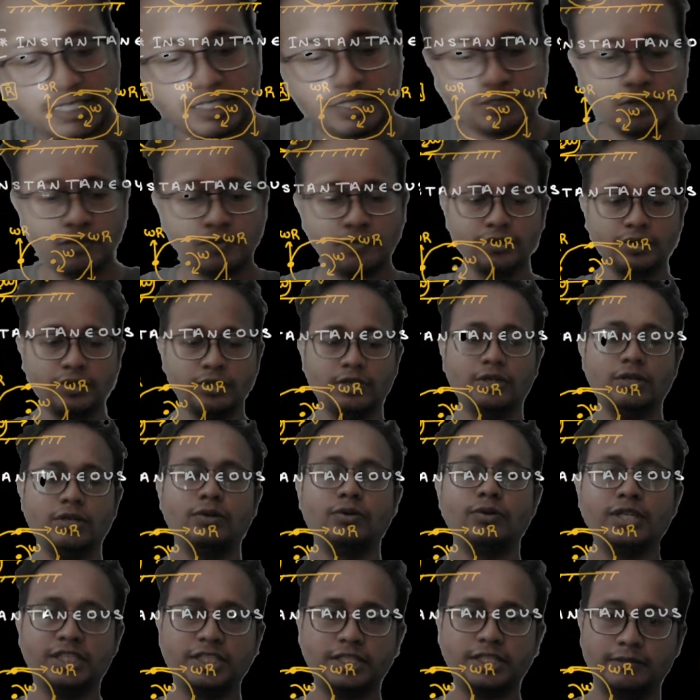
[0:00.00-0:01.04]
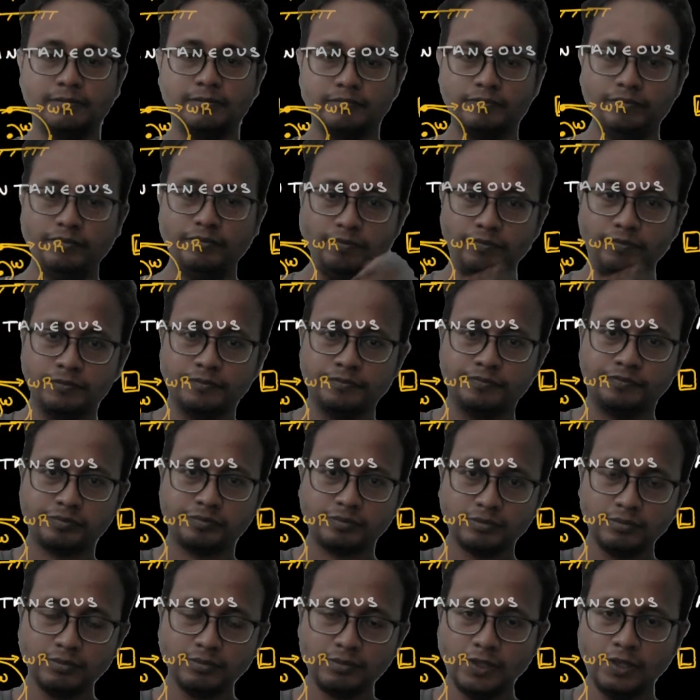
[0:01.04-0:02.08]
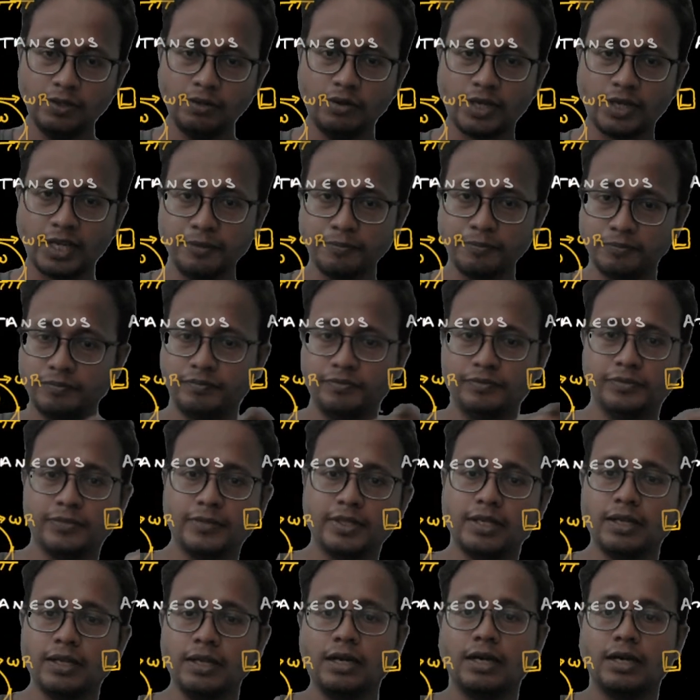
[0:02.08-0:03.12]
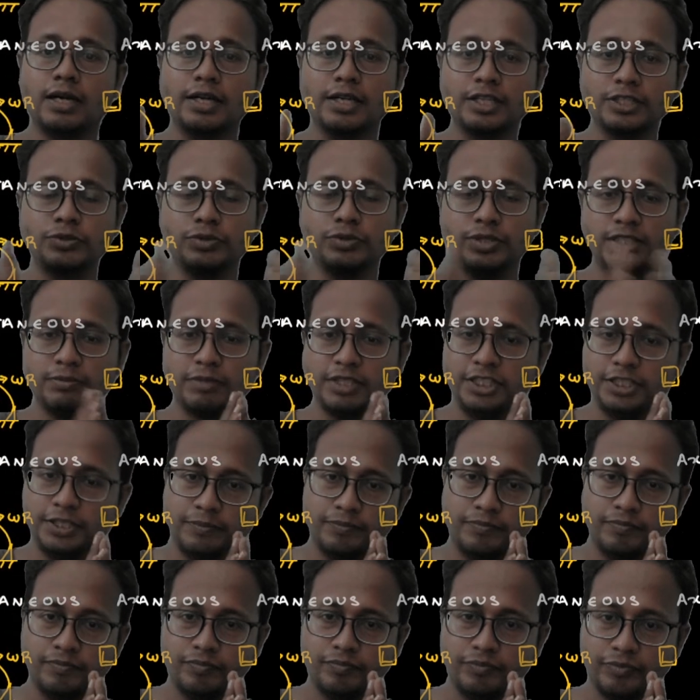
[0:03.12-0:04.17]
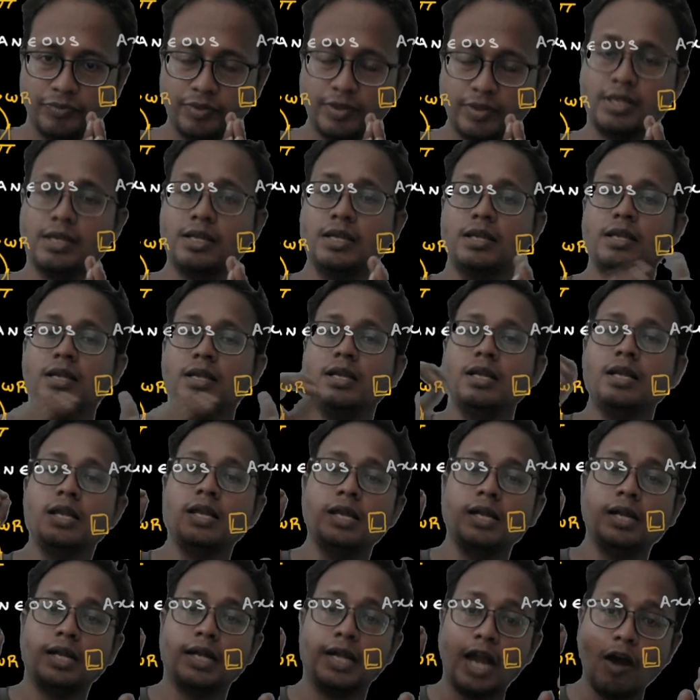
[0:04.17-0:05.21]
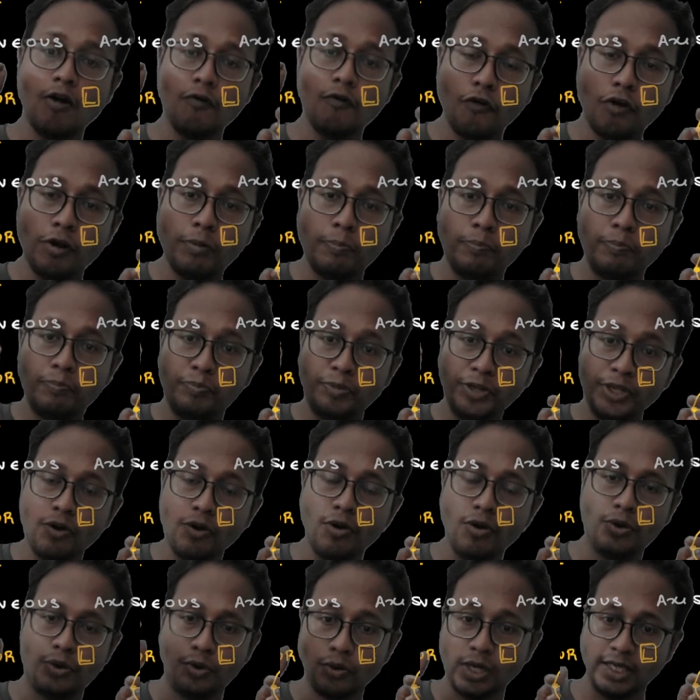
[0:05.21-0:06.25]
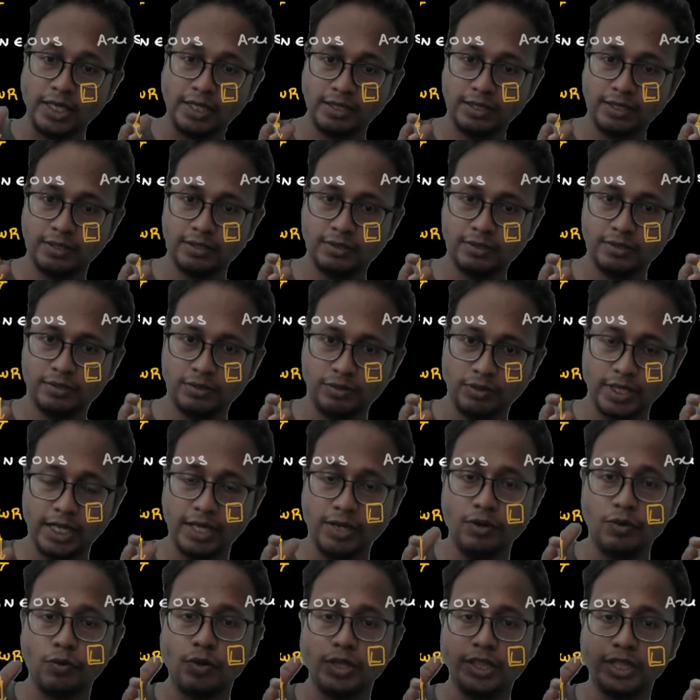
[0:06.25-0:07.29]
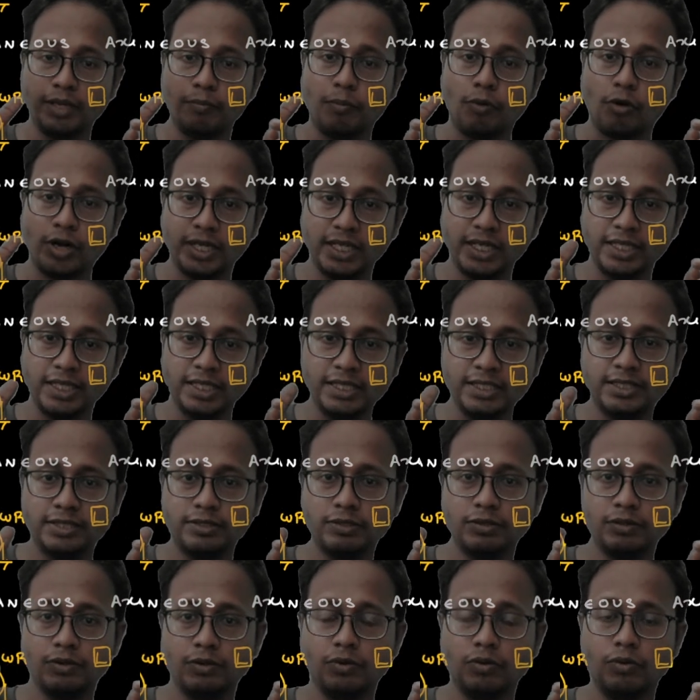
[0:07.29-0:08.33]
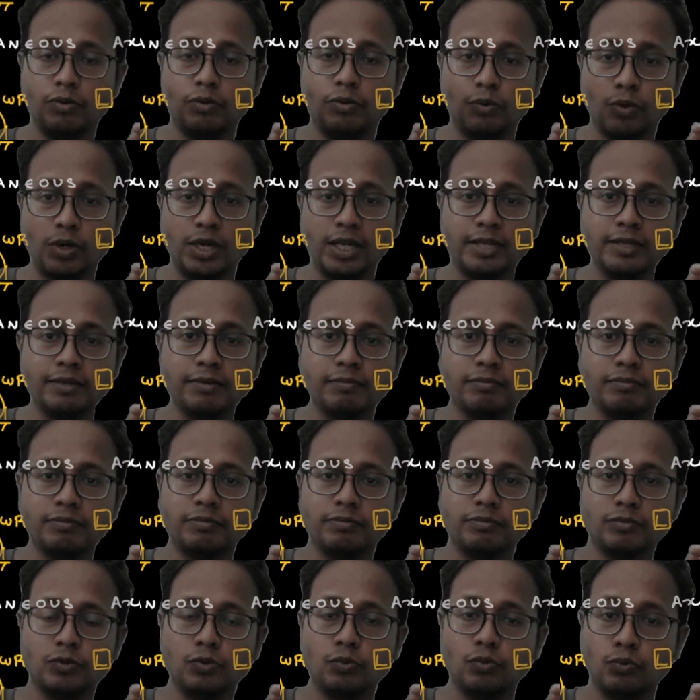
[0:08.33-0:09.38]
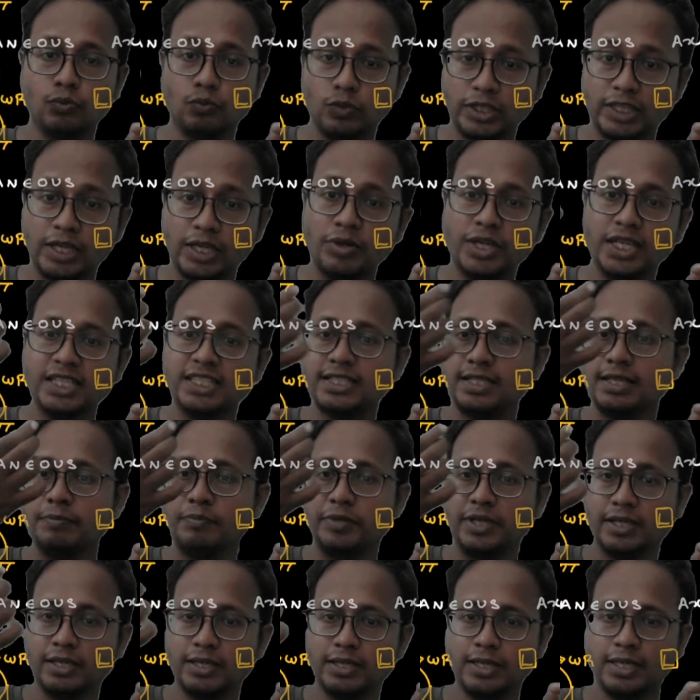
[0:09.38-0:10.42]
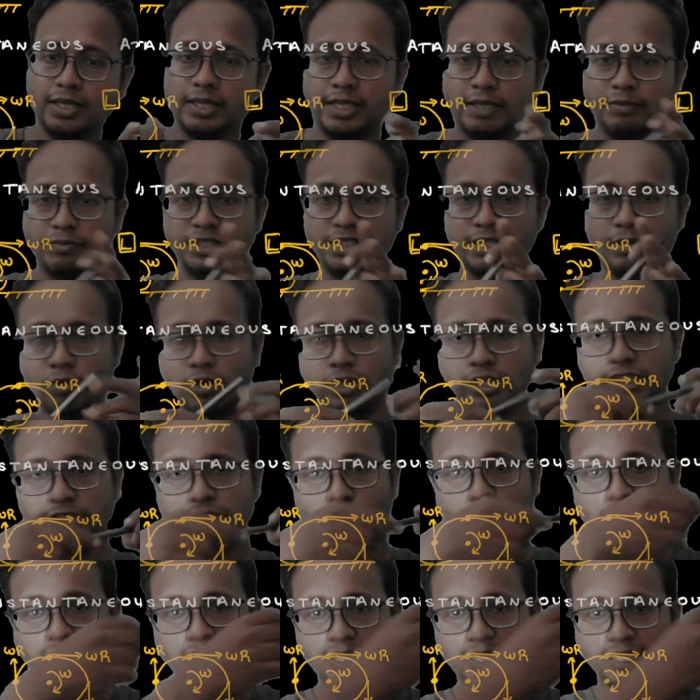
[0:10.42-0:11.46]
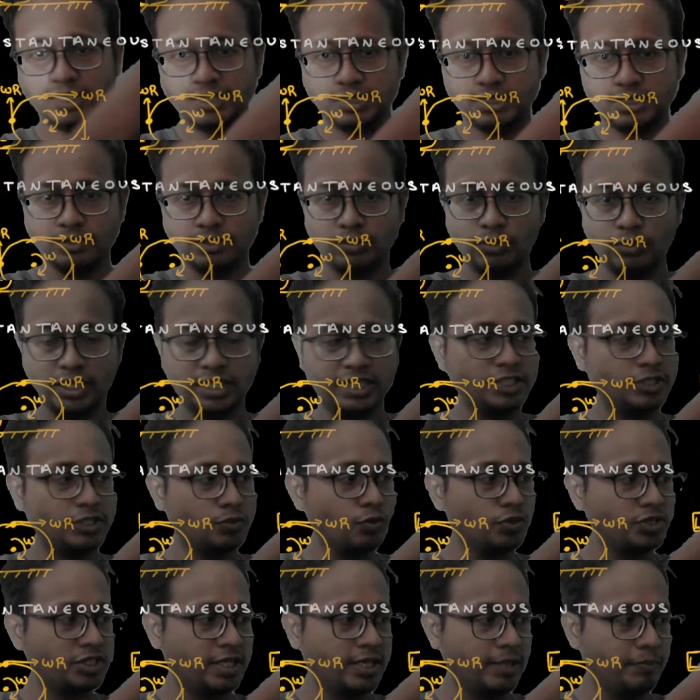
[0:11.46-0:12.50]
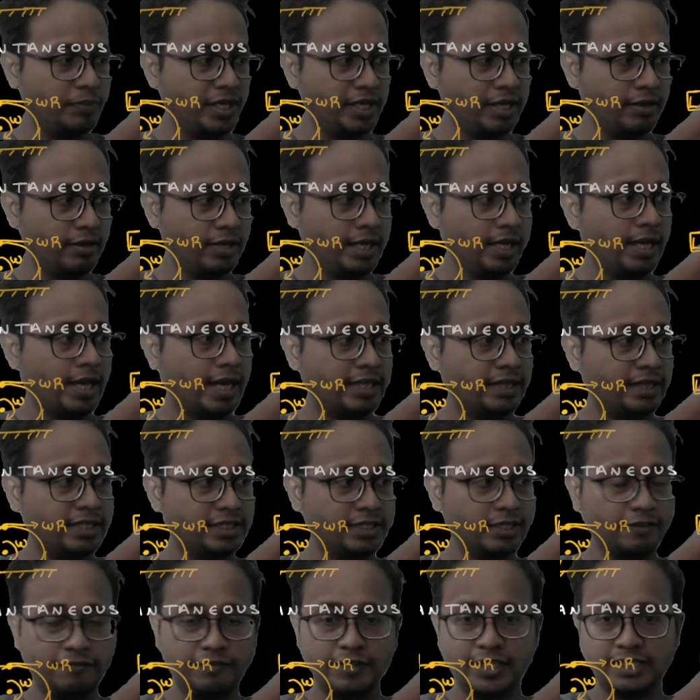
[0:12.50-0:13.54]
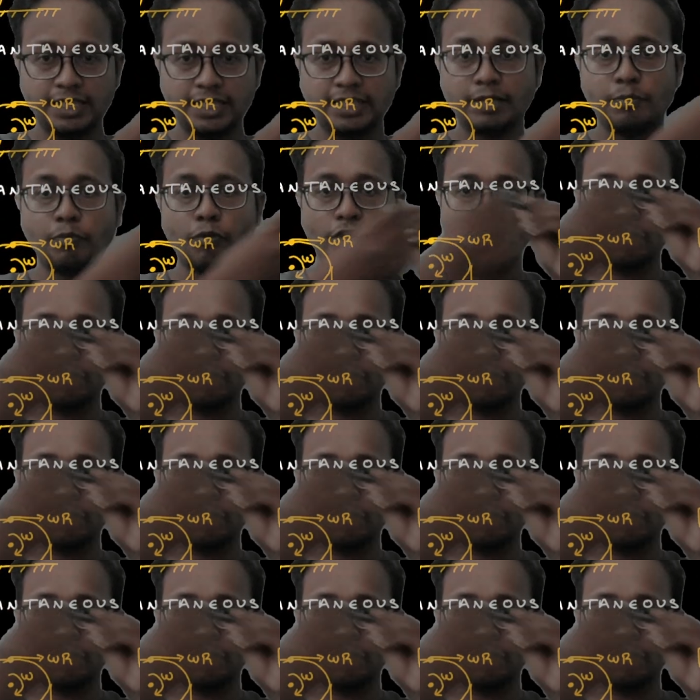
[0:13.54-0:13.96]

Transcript: axis of rotation. Okay, understood this much. Now for pure rolling, okay, when the body is rolling without any slipping, that means the body is rolling like this. Okay, there is no slipping at the surface at the